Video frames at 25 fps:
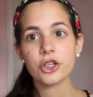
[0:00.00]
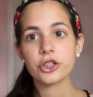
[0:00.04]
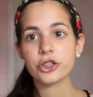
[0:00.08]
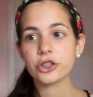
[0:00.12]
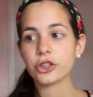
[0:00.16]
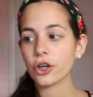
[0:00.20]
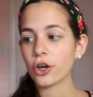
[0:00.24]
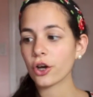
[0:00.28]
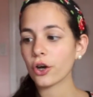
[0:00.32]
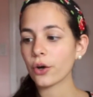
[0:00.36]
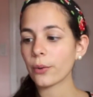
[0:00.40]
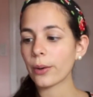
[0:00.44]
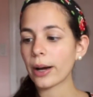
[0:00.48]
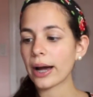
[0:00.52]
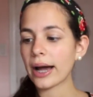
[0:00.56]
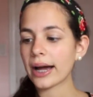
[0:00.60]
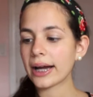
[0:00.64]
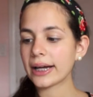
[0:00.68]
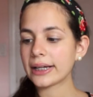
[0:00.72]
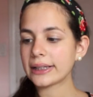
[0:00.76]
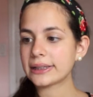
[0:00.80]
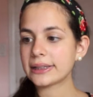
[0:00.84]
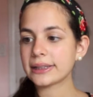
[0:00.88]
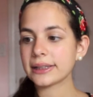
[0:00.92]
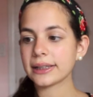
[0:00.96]
So
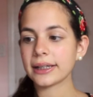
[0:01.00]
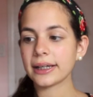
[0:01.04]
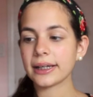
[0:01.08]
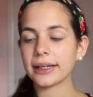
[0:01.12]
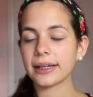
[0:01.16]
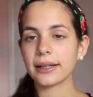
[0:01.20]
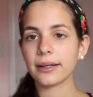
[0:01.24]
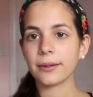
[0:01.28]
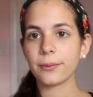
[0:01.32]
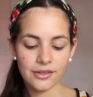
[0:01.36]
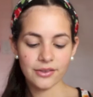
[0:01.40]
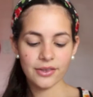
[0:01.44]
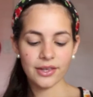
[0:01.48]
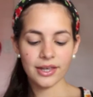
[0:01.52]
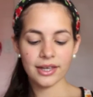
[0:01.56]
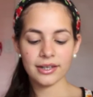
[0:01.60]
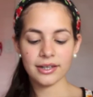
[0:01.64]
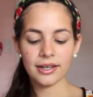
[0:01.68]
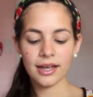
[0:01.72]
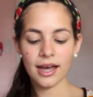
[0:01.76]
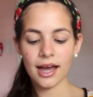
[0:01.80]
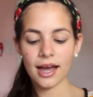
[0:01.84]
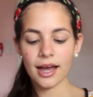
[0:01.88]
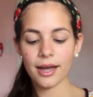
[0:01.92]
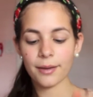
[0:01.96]
I did. So
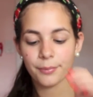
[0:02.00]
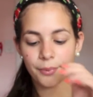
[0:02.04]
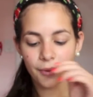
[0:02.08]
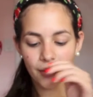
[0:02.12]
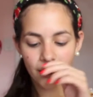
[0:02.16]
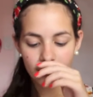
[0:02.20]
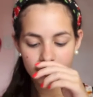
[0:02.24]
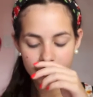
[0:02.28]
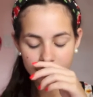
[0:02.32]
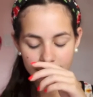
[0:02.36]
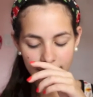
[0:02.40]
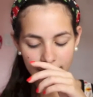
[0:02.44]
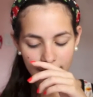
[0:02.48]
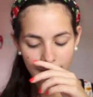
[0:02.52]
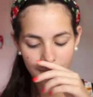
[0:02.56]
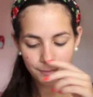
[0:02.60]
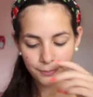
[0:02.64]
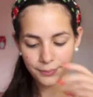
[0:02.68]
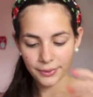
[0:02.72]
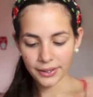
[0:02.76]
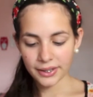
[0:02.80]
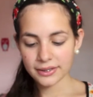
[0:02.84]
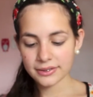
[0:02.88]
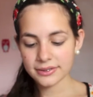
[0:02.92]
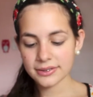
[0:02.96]
then I bought
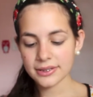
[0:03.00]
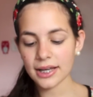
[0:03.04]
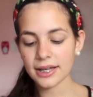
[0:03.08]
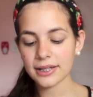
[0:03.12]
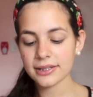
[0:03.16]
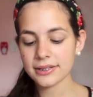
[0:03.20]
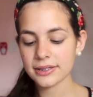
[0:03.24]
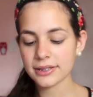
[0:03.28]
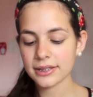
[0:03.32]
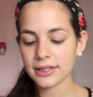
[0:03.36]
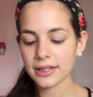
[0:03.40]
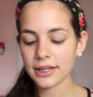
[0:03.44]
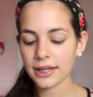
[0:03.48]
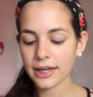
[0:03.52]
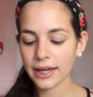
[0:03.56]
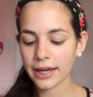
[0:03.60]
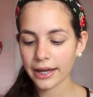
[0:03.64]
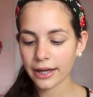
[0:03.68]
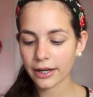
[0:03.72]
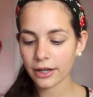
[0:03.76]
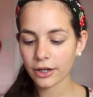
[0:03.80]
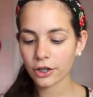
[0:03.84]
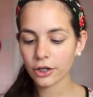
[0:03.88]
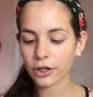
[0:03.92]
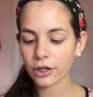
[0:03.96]
the Big Sexy
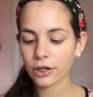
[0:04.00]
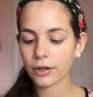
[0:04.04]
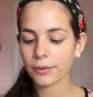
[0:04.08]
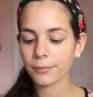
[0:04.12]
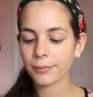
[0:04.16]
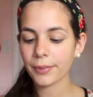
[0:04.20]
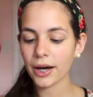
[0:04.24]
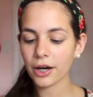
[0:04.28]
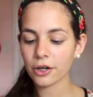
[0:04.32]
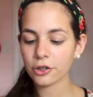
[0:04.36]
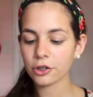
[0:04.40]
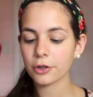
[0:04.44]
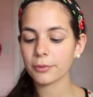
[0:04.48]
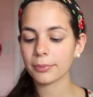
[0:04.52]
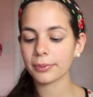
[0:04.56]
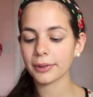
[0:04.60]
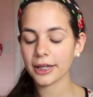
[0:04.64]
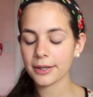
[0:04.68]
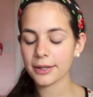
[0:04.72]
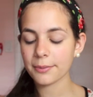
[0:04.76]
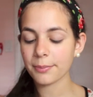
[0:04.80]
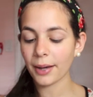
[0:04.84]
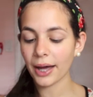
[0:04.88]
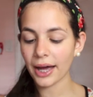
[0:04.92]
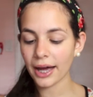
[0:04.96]
Hair Powder
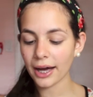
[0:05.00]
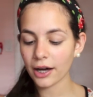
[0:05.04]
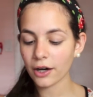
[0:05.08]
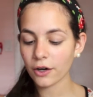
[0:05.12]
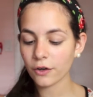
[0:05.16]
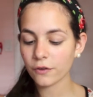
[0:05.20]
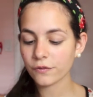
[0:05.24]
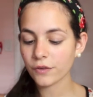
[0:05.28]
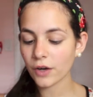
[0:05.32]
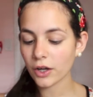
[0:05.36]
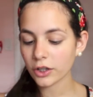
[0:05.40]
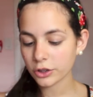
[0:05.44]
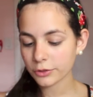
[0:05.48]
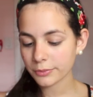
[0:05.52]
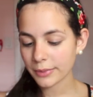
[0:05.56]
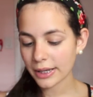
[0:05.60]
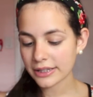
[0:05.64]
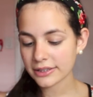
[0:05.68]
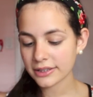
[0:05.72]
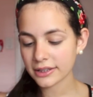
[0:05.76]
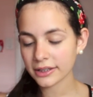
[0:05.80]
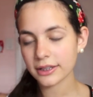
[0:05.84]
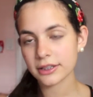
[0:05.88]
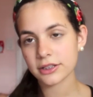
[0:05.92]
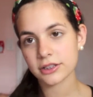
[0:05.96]
Play Pow
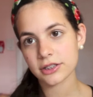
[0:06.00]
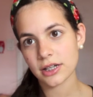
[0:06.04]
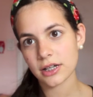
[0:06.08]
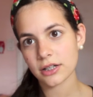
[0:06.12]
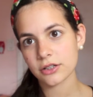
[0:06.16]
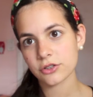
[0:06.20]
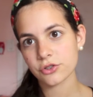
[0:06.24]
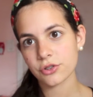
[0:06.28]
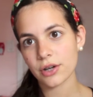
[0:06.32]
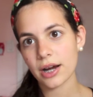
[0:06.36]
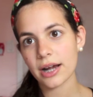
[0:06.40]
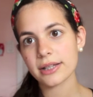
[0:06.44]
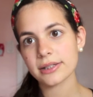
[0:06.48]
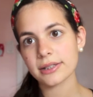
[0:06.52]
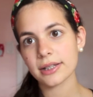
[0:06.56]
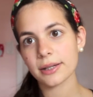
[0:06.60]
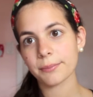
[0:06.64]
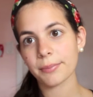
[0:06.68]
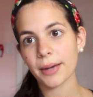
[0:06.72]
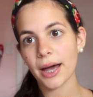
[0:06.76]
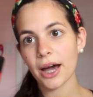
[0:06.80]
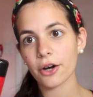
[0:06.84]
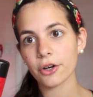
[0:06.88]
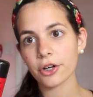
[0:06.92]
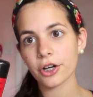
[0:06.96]
Volumizing and
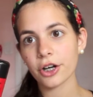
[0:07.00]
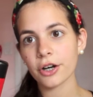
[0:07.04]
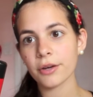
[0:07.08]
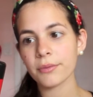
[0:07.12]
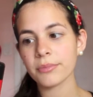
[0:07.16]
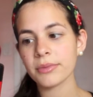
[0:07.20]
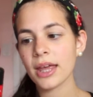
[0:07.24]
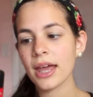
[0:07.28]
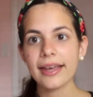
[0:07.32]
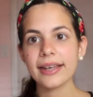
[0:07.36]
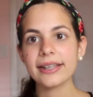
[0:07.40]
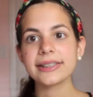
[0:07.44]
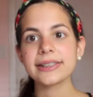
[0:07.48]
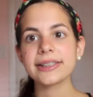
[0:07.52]
Texturizing Powder.